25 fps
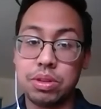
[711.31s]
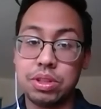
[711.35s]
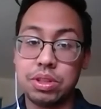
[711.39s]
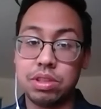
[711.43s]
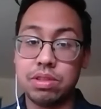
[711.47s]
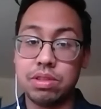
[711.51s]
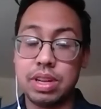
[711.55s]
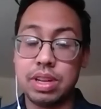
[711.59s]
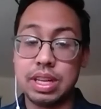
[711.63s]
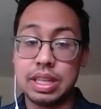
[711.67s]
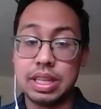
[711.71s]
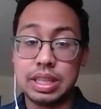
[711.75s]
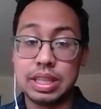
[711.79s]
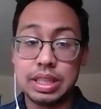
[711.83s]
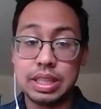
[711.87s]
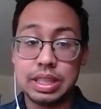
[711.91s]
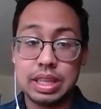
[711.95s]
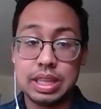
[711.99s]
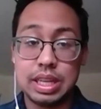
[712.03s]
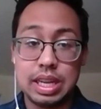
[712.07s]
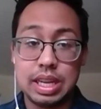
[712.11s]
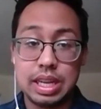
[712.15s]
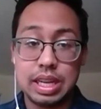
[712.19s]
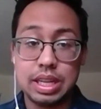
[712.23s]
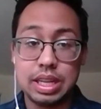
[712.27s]
students.
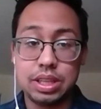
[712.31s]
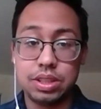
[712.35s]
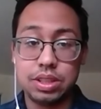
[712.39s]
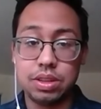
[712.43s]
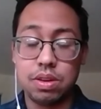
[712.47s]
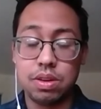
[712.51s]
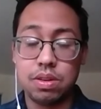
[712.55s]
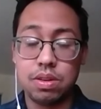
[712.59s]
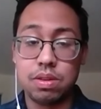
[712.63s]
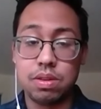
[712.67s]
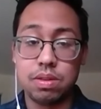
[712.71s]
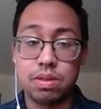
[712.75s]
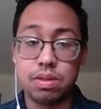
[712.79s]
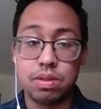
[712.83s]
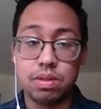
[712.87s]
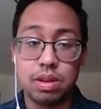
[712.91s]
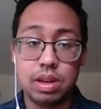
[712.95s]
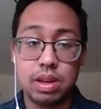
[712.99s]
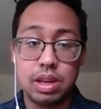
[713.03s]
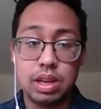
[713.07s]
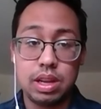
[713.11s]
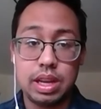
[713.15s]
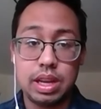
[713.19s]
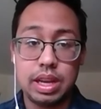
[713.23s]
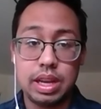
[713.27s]
So
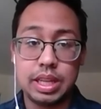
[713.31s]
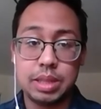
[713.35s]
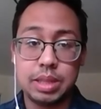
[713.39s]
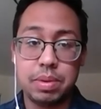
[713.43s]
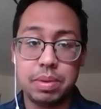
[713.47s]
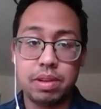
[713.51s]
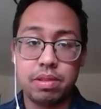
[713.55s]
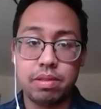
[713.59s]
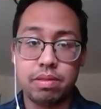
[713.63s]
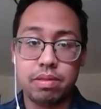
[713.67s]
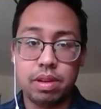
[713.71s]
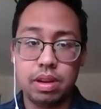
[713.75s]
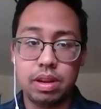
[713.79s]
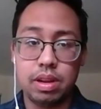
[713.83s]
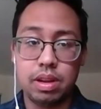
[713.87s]
it's been,